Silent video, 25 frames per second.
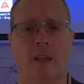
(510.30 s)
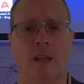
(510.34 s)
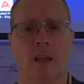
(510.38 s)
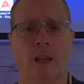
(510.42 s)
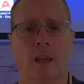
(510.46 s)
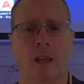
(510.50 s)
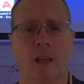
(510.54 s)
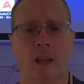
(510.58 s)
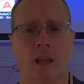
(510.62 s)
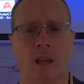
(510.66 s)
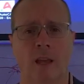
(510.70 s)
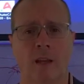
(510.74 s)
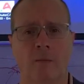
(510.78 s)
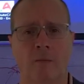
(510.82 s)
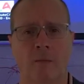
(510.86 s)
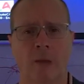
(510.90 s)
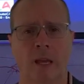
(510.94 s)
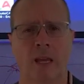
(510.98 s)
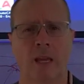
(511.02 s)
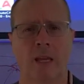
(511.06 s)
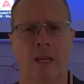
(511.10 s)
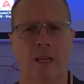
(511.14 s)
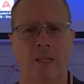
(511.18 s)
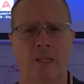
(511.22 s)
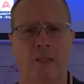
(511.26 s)
And
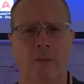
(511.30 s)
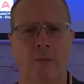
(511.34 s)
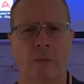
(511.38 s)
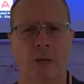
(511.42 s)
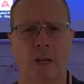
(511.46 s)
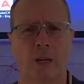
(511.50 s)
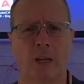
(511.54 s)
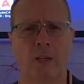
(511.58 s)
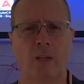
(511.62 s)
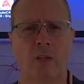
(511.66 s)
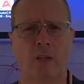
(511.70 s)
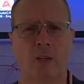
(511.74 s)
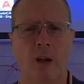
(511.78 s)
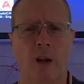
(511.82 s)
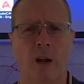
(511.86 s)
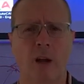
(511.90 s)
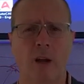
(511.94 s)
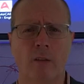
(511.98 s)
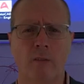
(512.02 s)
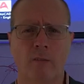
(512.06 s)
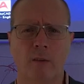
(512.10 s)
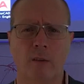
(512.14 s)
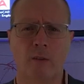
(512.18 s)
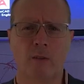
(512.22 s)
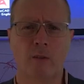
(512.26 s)
make as many
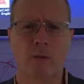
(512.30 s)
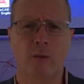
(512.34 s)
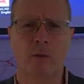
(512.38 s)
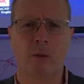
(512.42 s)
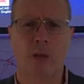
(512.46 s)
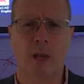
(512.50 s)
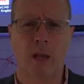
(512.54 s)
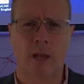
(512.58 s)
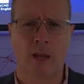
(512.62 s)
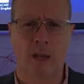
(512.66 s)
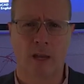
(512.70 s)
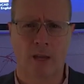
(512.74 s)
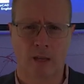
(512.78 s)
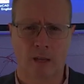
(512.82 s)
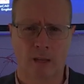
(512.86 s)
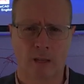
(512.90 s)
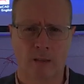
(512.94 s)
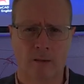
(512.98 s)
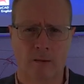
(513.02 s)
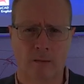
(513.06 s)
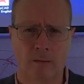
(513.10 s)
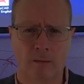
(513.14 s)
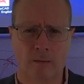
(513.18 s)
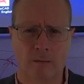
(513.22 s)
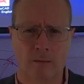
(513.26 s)
shots as you
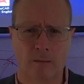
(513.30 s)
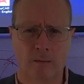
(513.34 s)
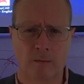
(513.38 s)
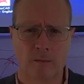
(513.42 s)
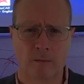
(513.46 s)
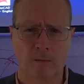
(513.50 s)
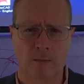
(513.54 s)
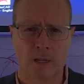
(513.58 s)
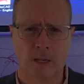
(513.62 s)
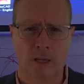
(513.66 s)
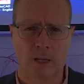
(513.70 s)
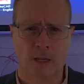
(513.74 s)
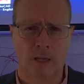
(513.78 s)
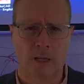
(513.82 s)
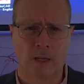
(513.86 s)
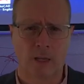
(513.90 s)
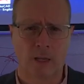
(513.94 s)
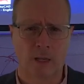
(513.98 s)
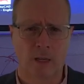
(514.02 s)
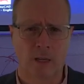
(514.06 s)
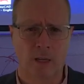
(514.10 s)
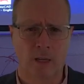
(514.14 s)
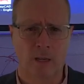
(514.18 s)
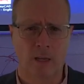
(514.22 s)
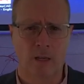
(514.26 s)
can
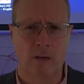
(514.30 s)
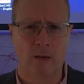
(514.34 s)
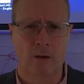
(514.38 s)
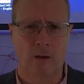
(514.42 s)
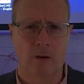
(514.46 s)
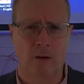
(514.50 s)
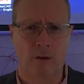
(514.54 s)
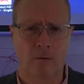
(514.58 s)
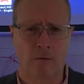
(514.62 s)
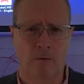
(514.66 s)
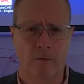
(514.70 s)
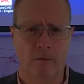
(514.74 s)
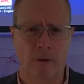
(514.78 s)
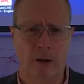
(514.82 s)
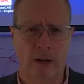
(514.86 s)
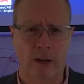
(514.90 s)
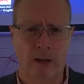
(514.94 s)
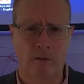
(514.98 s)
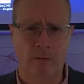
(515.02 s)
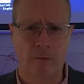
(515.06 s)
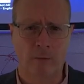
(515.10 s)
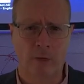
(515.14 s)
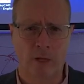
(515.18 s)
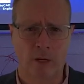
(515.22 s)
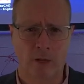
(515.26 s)
in
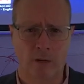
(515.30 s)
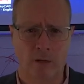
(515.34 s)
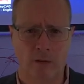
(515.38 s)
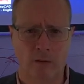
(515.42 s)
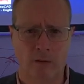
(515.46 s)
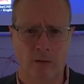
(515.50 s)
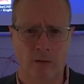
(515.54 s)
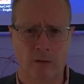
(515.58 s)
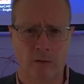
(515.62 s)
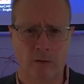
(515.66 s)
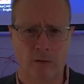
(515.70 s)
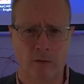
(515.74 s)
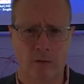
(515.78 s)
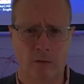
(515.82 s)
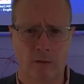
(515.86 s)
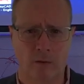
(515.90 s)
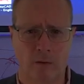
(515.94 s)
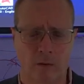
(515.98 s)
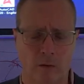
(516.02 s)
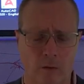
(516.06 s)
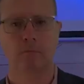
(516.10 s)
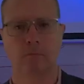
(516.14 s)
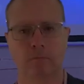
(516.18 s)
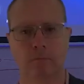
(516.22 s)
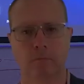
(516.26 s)
5 minutes.
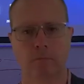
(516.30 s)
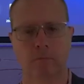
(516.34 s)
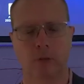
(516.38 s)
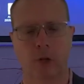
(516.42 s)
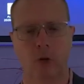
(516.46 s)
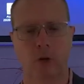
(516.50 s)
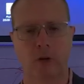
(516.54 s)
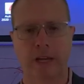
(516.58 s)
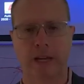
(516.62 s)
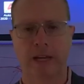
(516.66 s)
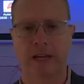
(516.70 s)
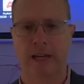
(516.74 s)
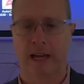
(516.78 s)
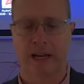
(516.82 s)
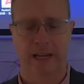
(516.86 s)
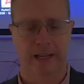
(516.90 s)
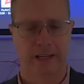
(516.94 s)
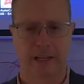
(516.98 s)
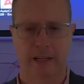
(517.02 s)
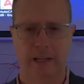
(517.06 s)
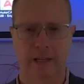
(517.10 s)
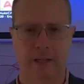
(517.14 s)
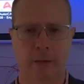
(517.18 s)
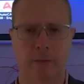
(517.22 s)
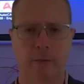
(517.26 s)
Okay,
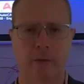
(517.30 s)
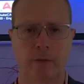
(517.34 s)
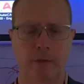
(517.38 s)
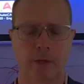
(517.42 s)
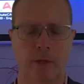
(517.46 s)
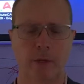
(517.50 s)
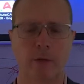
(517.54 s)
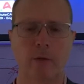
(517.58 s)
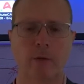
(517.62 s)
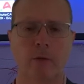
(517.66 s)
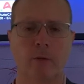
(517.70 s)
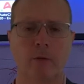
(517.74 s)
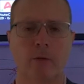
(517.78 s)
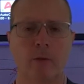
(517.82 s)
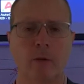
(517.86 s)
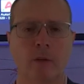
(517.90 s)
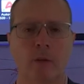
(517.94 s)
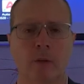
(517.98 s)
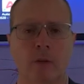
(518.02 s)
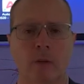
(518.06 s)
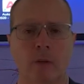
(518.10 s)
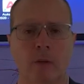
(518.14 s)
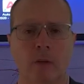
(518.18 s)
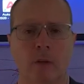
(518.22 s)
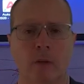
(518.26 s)
idea number 2.
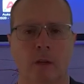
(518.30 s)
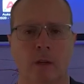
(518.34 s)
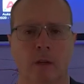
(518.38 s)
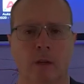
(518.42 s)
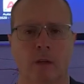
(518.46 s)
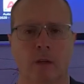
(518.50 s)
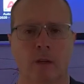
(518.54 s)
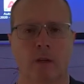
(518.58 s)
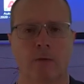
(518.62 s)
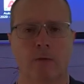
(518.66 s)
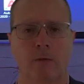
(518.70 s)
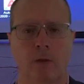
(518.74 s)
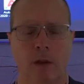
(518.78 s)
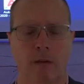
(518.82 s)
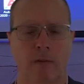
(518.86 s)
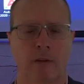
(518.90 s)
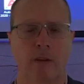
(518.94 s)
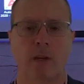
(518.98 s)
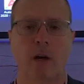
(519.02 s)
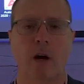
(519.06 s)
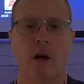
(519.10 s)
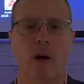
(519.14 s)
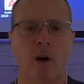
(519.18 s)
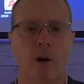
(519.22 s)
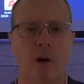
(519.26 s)
If you have a
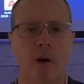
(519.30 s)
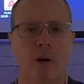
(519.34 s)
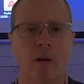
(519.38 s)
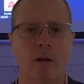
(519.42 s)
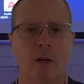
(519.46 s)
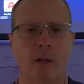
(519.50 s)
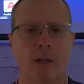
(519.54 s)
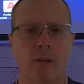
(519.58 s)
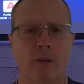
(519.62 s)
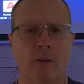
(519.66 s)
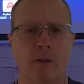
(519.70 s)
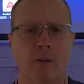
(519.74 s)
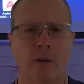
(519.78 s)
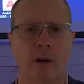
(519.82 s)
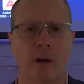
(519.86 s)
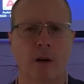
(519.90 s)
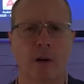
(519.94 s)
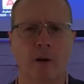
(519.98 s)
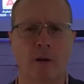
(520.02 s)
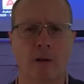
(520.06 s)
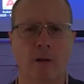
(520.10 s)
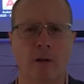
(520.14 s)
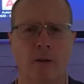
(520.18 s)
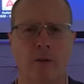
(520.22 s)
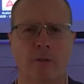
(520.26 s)
dog and your
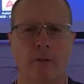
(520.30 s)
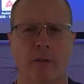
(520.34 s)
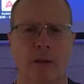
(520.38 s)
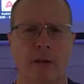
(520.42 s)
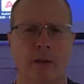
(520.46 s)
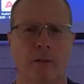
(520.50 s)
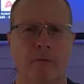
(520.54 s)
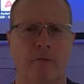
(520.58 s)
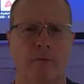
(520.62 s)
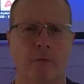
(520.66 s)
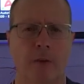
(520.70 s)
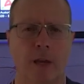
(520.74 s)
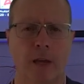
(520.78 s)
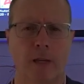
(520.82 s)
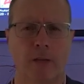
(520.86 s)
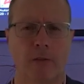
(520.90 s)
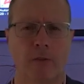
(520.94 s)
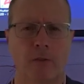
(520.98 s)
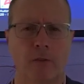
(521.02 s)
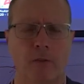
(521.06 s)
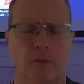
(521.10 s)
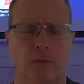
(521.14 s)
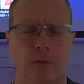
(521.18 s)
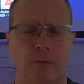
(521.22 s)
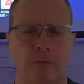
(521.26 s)
dog knows how to
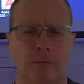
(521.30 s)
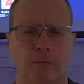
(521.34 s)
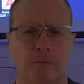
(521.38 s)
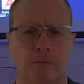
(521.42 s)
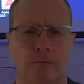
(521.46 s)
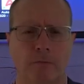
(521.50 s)
fetch,